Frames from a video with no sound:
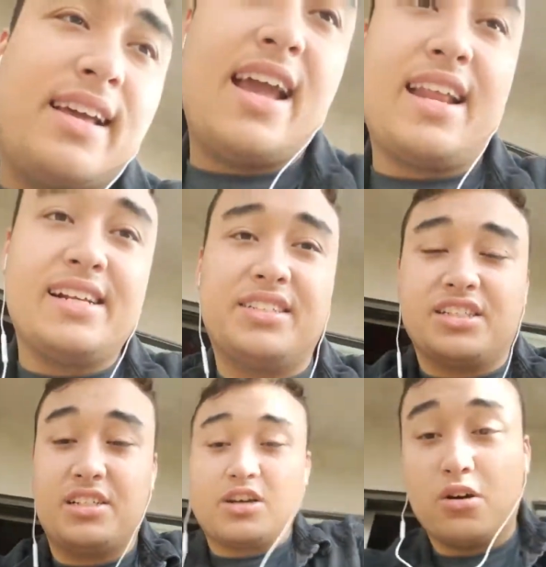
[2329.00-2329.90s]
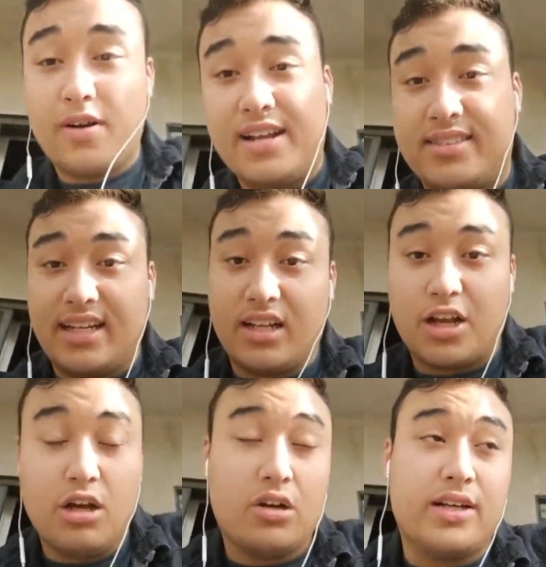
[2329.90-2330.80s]
and he's just going around selling
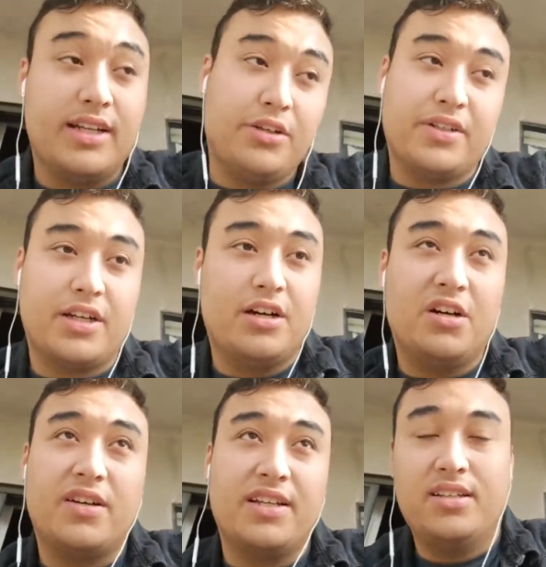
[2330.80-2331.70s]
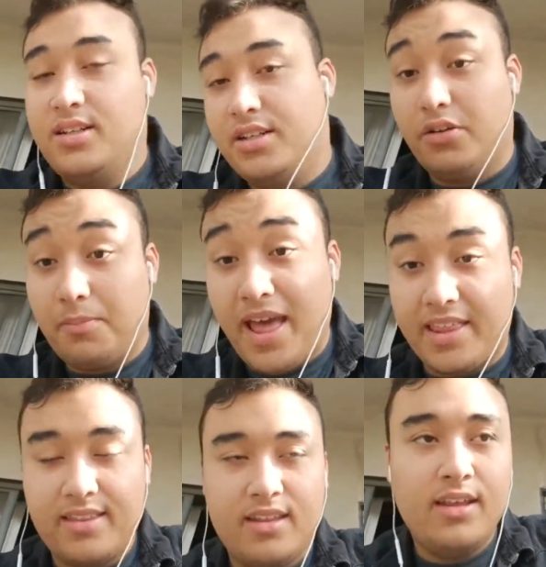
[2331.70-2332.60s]
coke and doing meth.
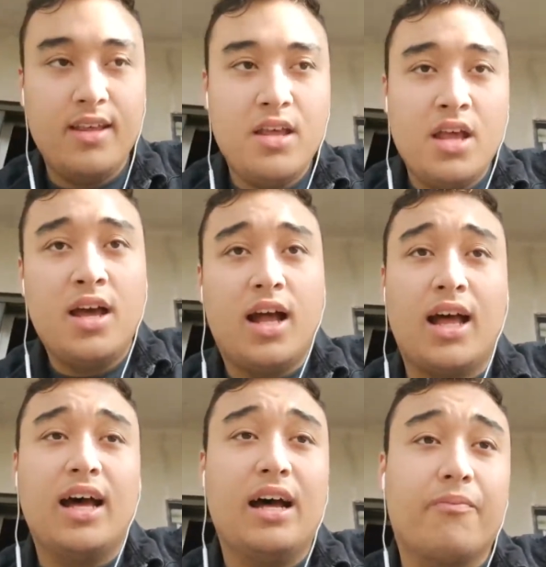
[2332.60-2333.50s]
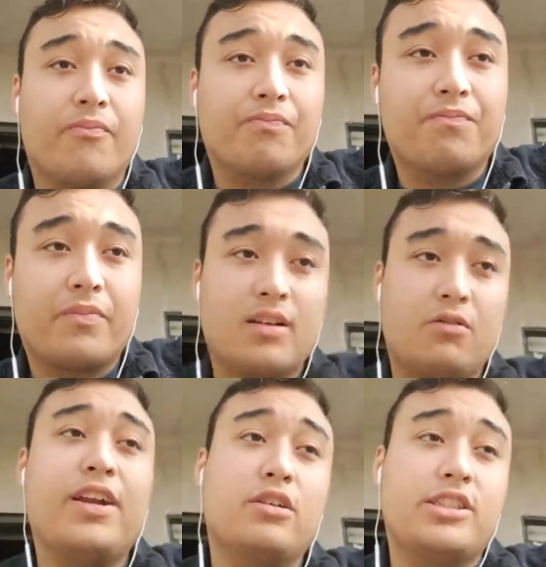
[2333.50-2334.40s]
Um,
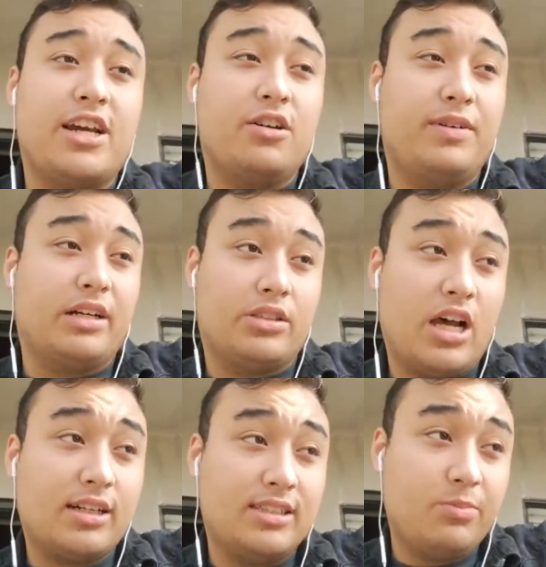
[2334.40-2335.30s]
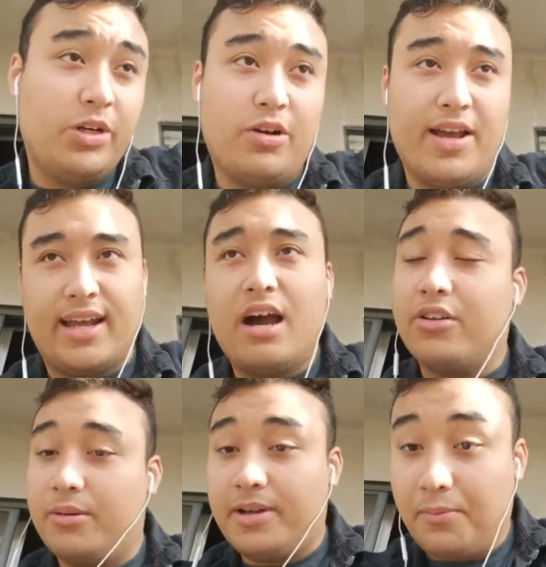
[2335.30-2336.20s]
we don't talk to him. We don't hang out
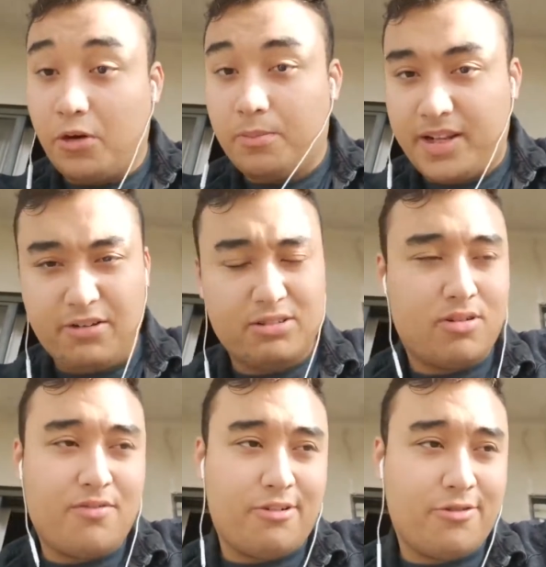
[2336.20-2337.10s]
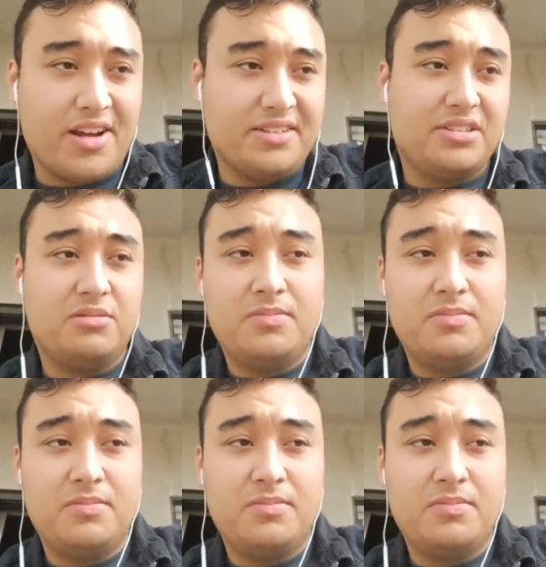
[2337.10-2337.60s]
with him anymore. But he was one of our friends.